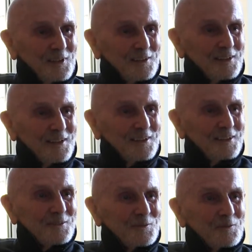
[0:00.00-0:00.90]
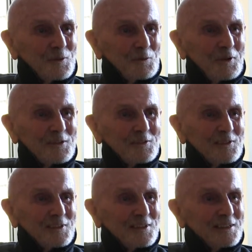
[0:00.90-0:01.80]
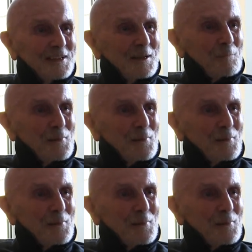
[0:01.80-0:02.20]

I gunned it. We raced along.